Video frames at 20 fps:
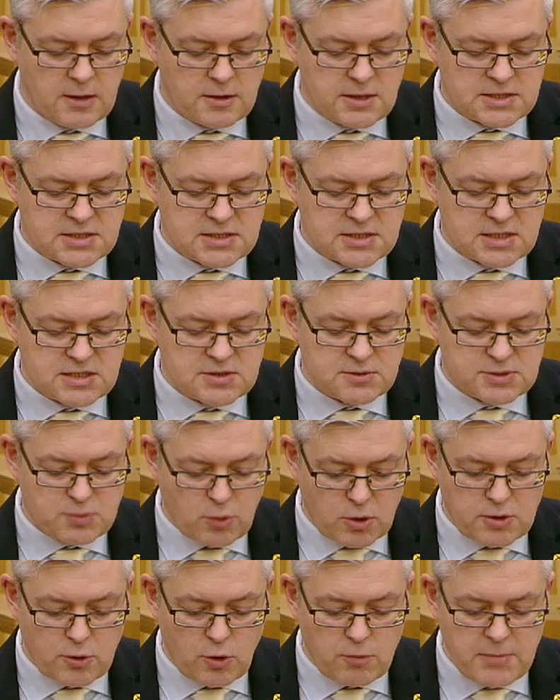This has been
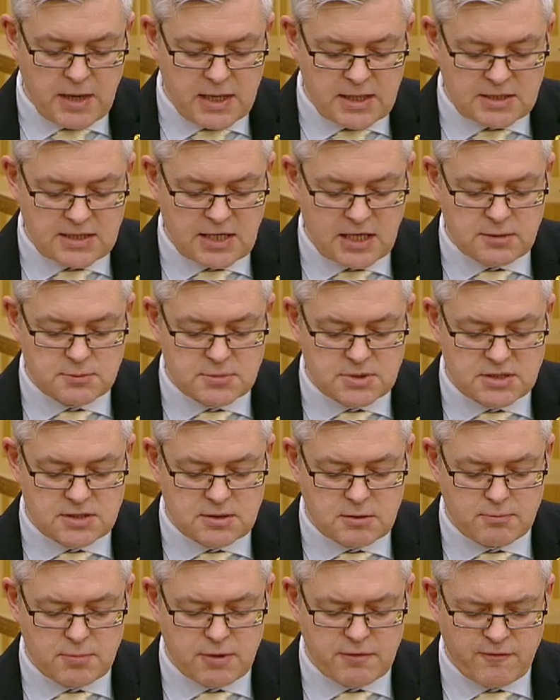spoken about many
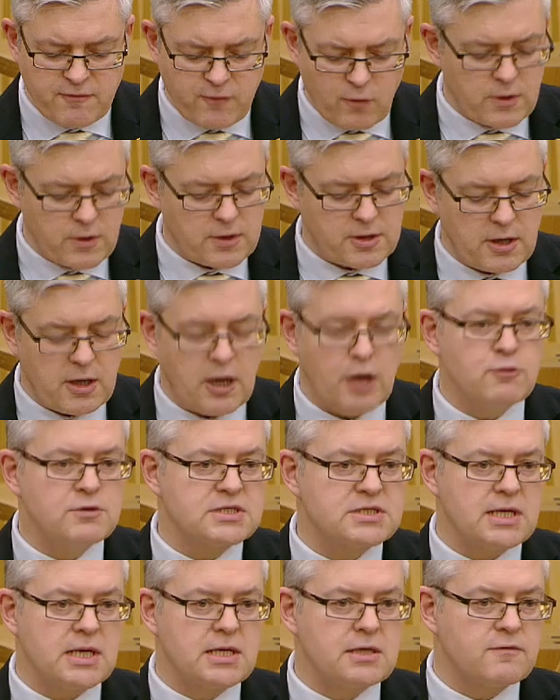times before,
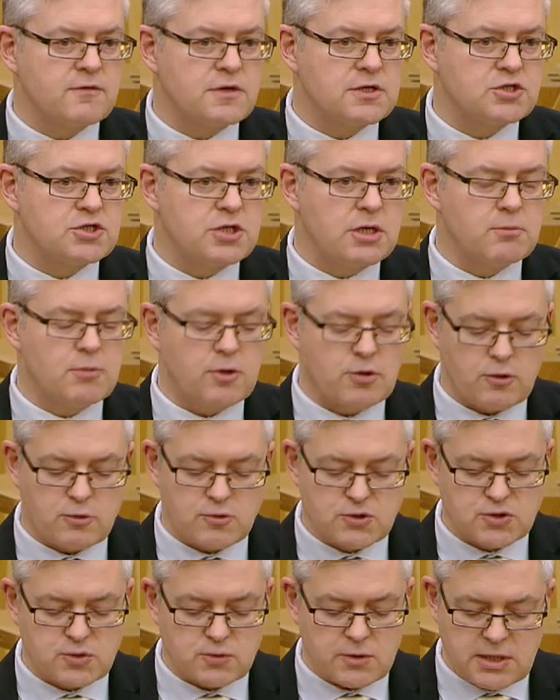outside of this chamber,
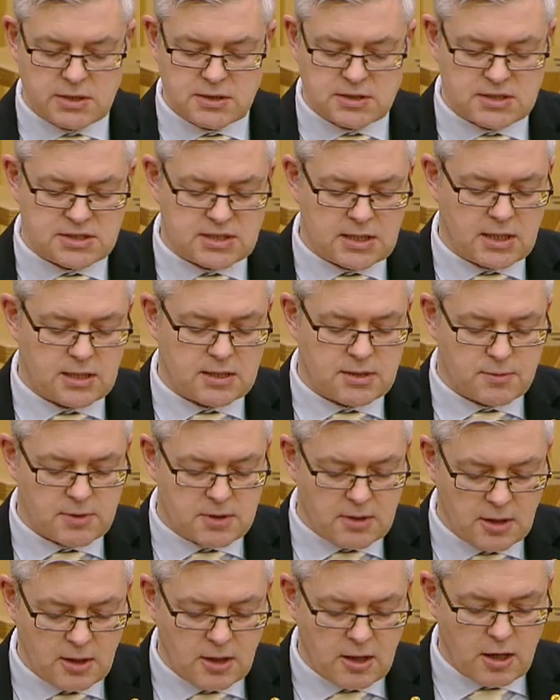also in society,
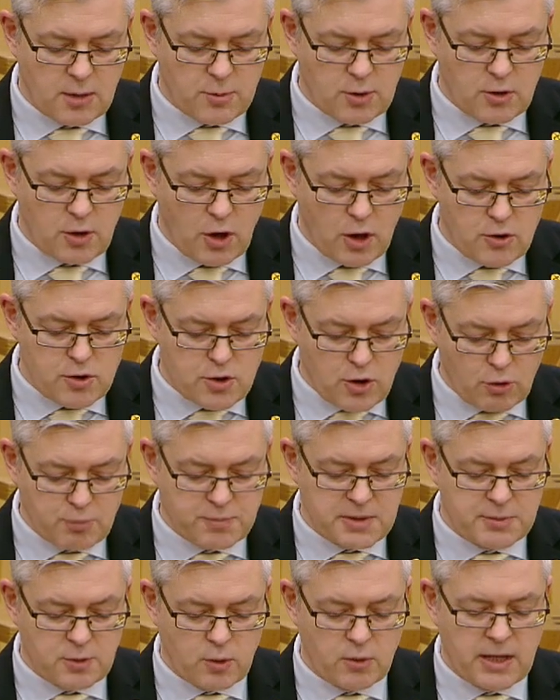but about how young
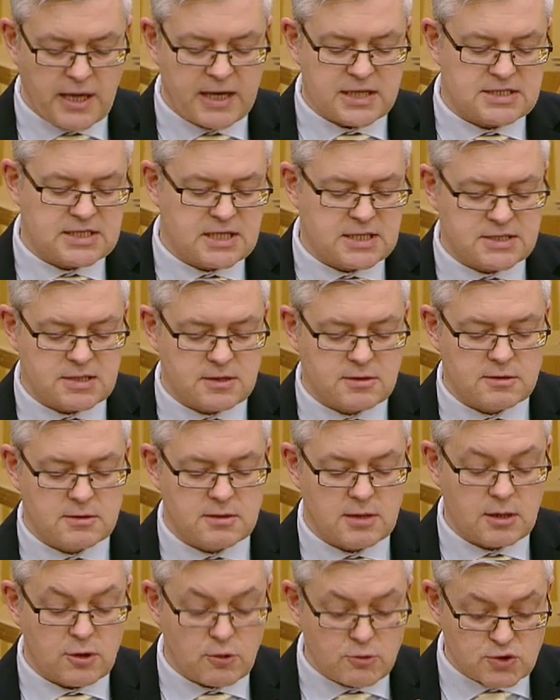people access it,
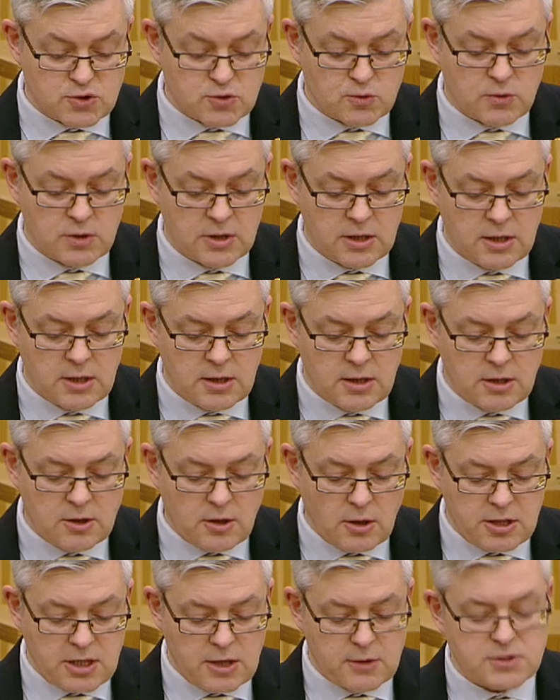and also
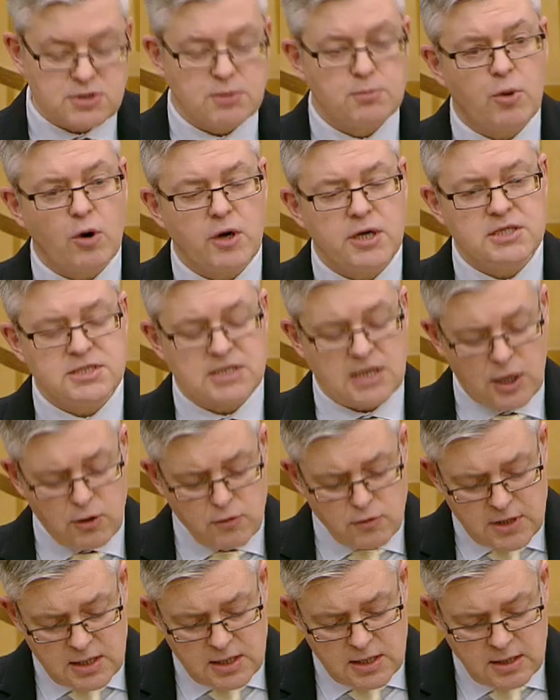young girls and boys, and
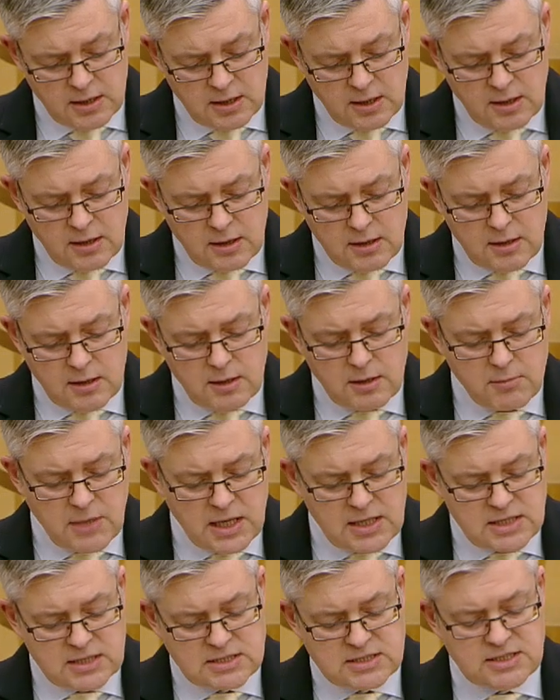how they
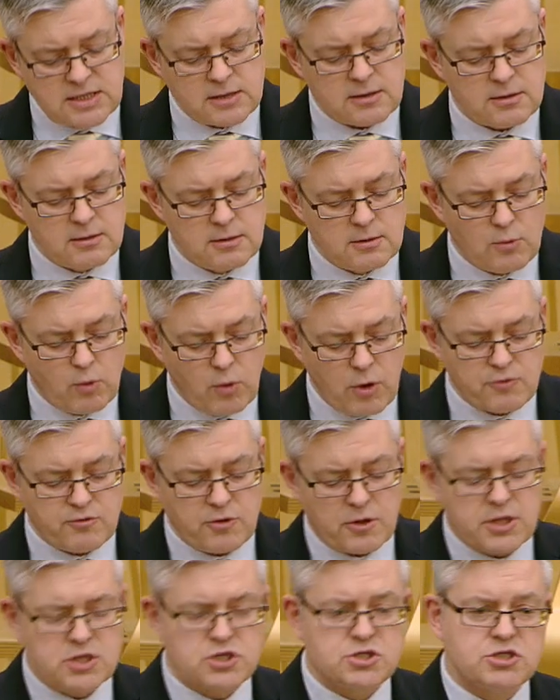might consider
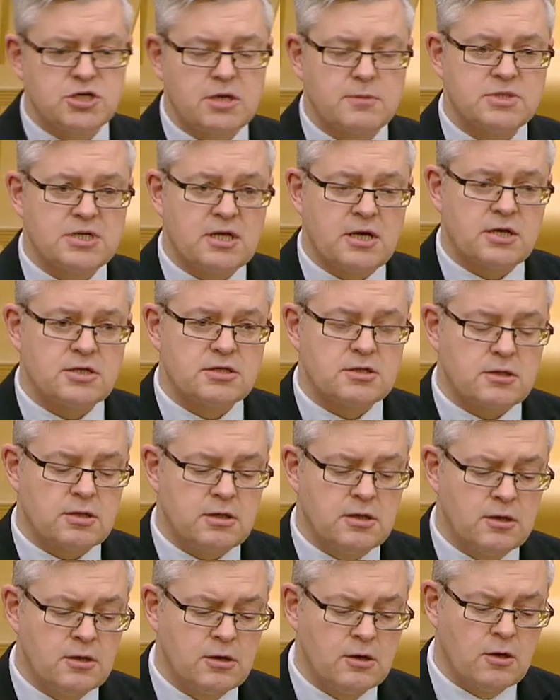what relationships are
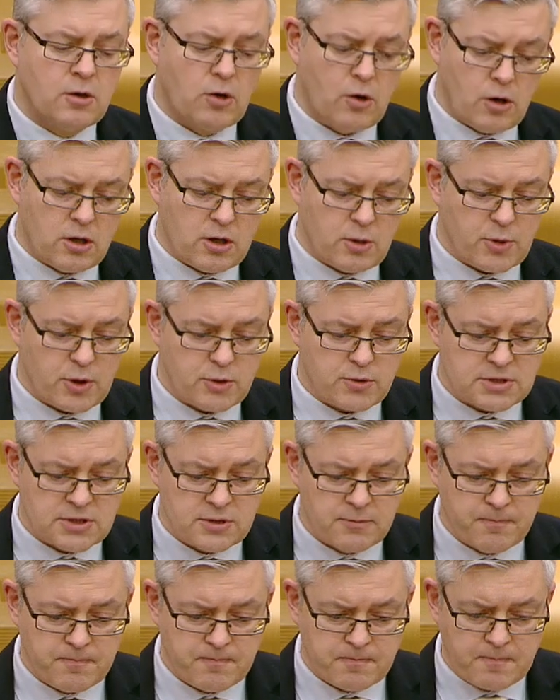actually all about.